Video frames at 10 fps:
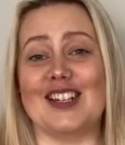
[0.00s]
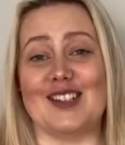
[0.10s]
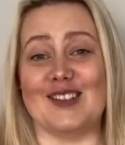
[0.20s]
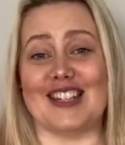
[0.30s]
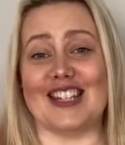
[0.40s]

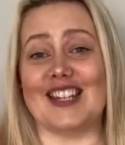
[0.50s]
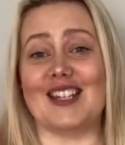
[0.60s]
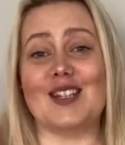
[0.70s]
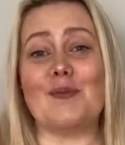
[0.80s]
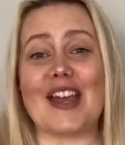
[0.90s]
using
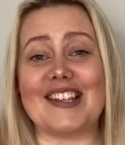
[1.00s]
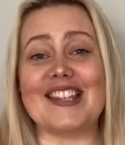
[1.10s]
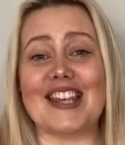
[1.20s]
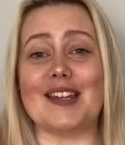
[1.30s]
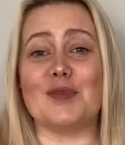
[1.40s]
this
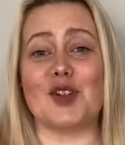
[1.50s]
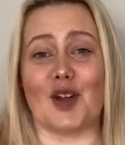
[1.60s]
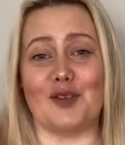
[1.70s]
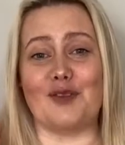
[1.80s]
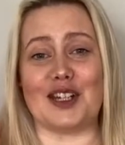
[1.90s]
space-themed
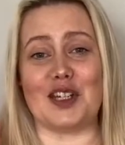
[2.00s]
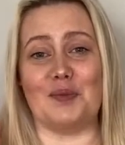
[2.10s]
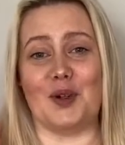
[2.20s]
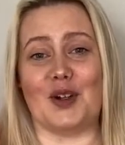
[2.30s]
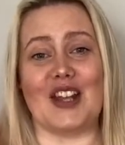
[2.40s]
non-fiction
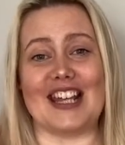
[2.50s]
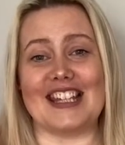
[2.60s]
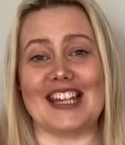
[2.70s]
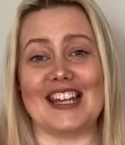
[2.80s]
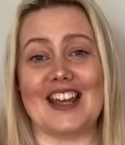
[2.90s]
booklet.
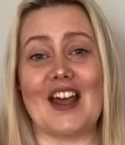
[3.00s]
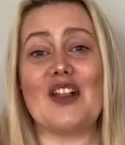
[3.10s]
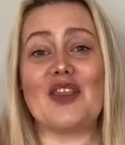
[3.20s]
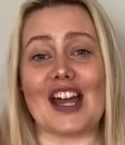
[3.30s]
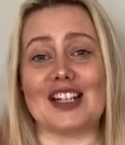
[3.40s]

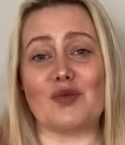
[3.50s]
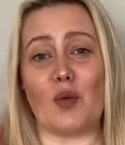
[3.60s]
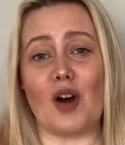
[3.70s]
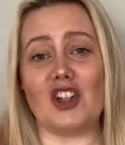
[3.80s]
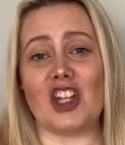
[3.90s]
Thanks for
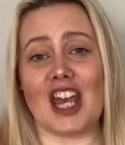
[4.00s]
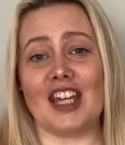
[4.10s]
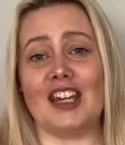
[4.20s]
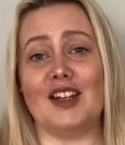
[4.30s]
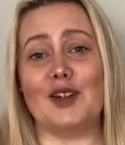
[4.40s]

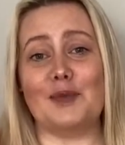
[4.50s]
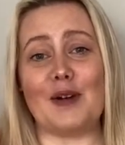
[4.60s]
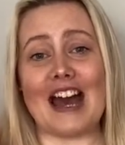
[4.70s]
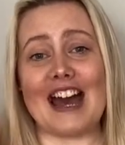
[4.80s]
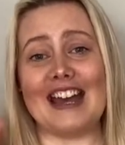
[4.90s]
watching.
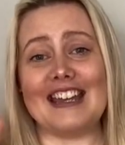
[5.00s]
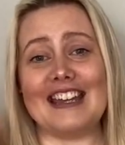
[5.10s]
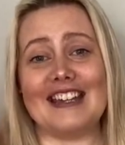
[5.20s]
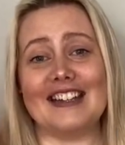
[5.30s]
Goodbye.